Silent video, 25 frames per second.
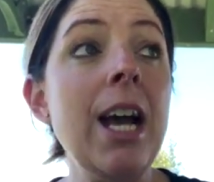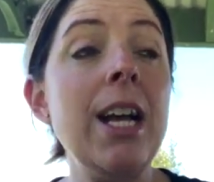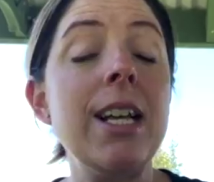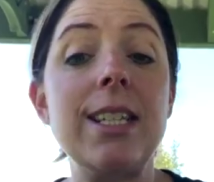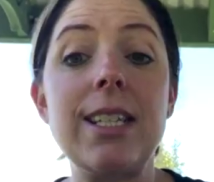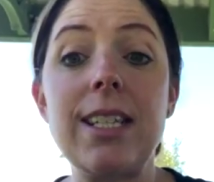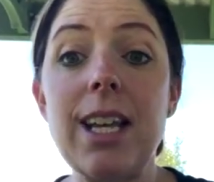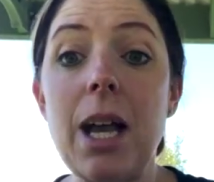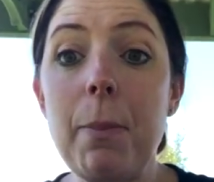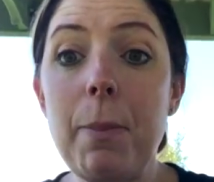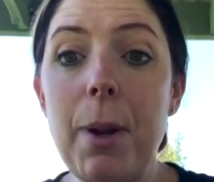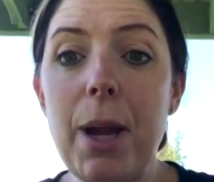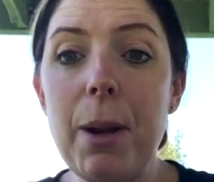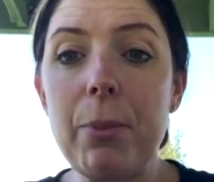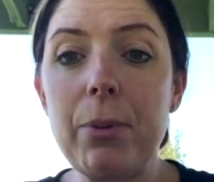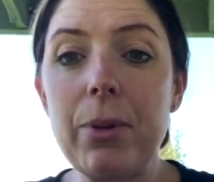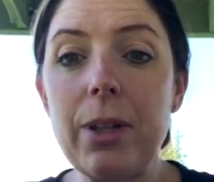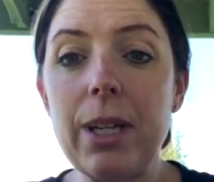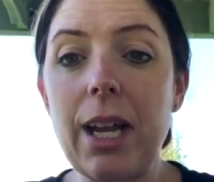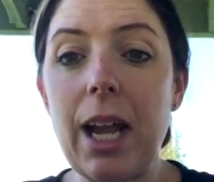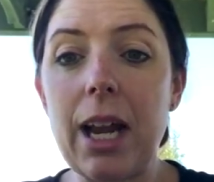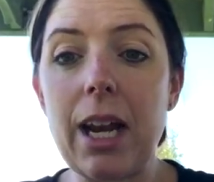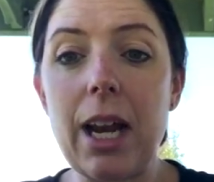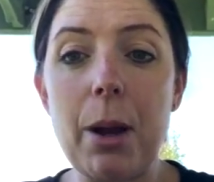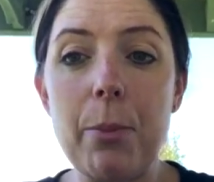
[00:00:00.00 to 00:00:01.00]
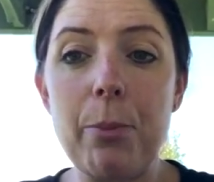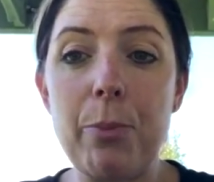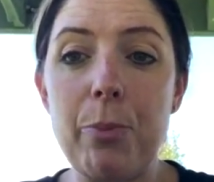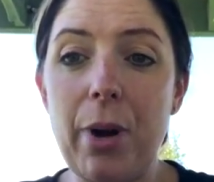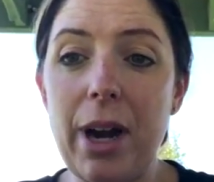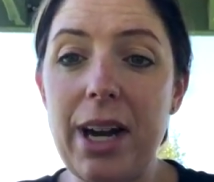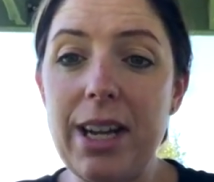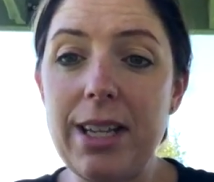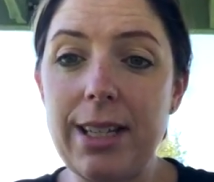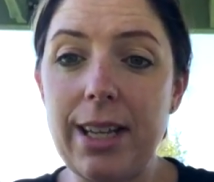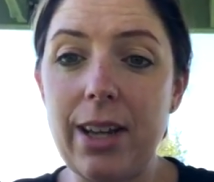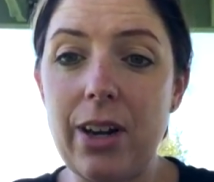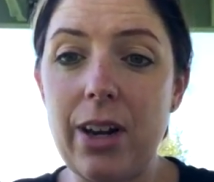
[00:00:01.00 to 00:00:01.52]
Some people are going to
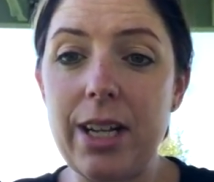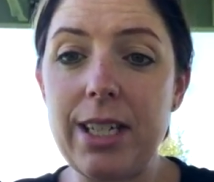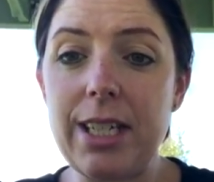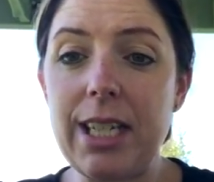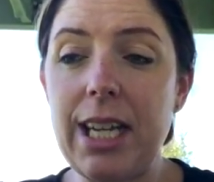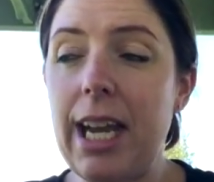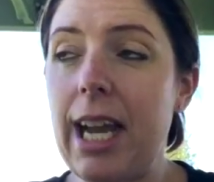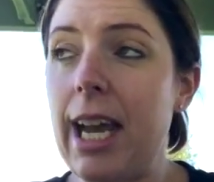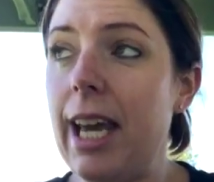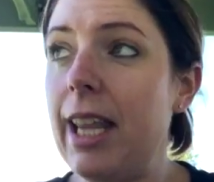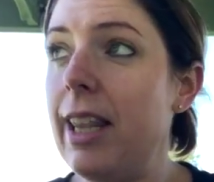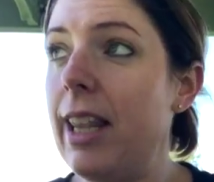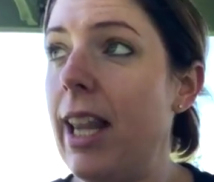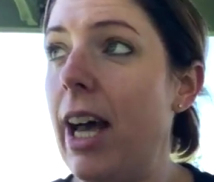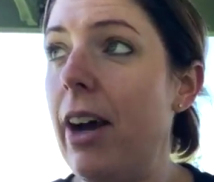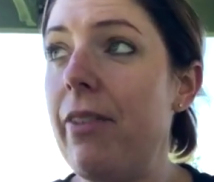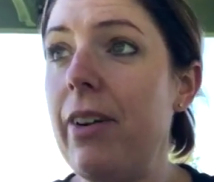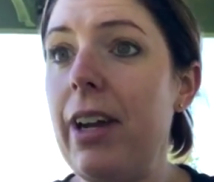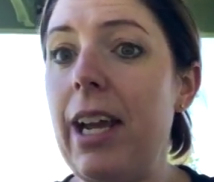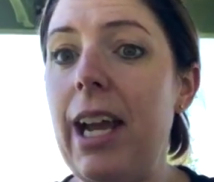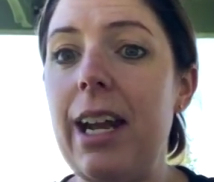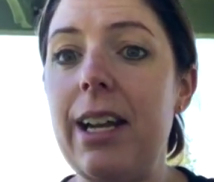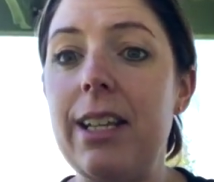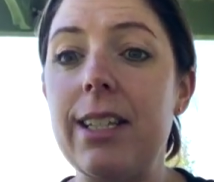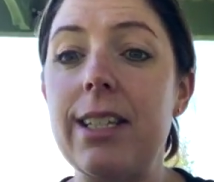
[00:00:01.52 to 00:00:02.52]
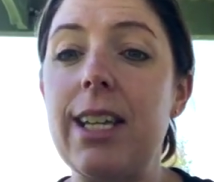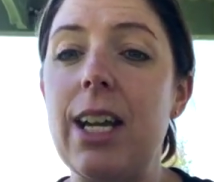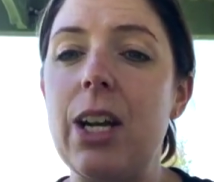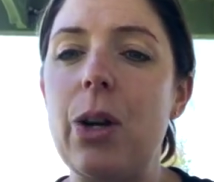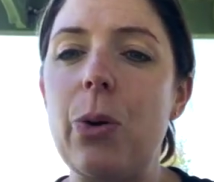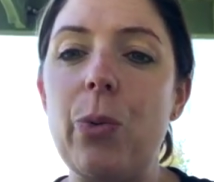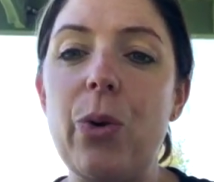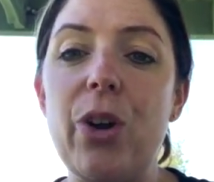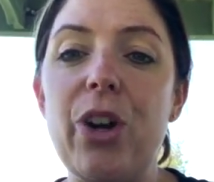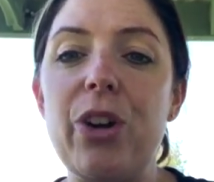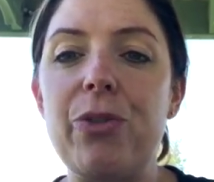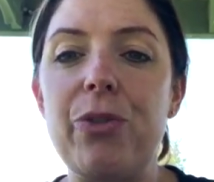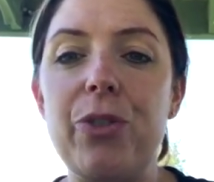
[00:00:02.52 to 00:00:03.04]
embrace that idea and love it and it's going to
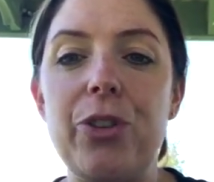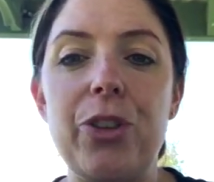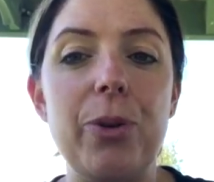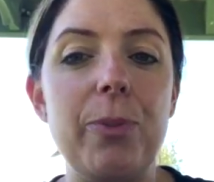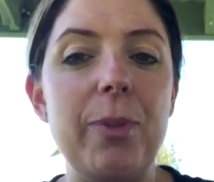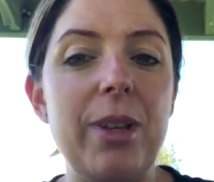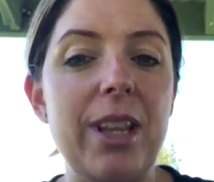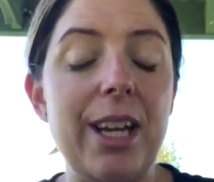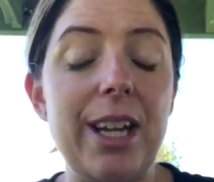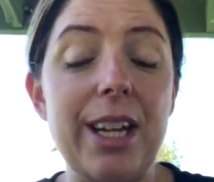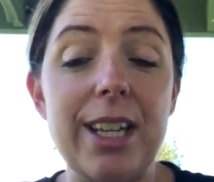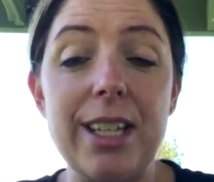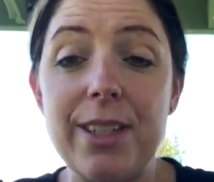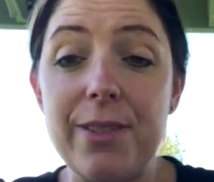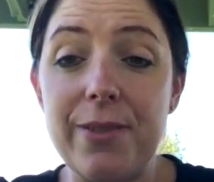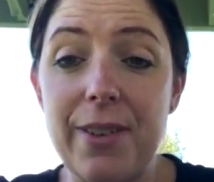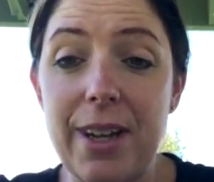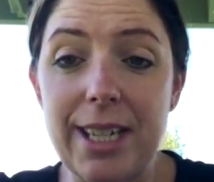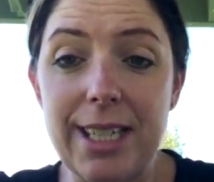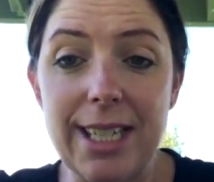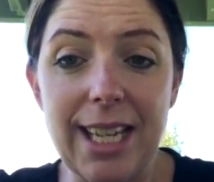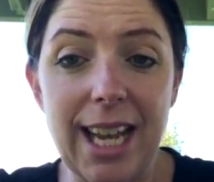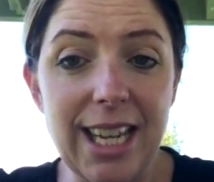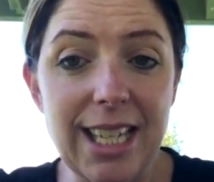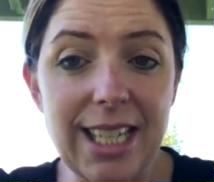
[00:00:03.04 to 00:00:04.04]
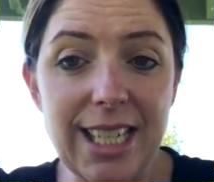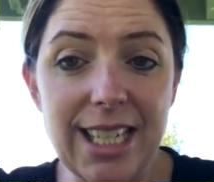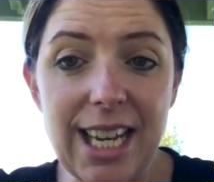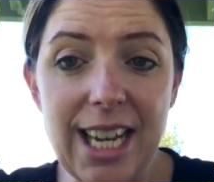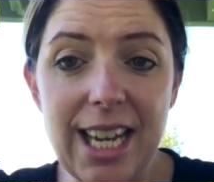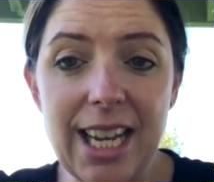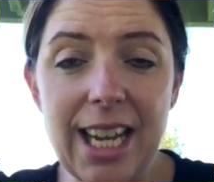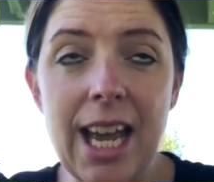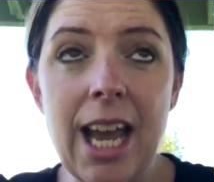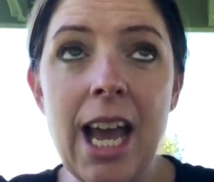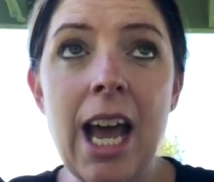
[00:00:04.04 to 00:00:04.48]
work for them, and that is fantastic.